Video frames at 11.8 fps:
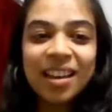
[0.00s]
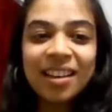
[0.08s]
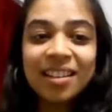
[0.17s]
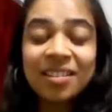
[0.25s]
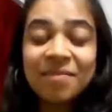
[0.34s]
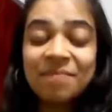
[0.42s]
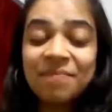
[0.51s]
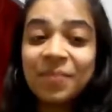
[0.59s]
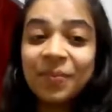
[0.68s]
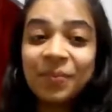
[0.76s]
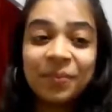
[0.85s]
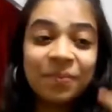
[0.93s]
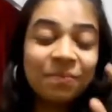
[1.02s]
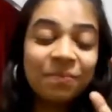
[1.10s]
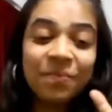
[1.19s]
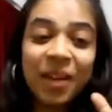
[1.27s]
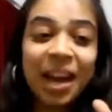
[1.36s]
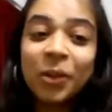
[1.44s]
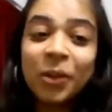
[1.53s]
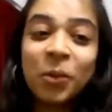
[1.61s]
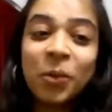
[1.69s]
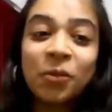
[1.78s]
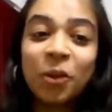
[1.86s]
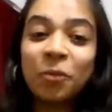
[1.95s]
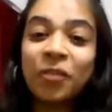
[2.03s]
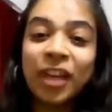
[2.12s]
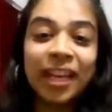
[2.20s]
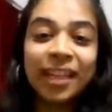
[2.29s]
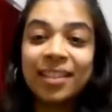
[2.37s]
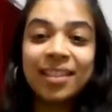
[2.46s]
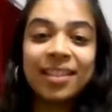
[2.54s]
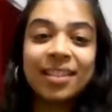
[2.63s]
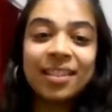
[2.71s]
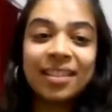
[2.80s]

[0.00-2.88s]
I don't know from where this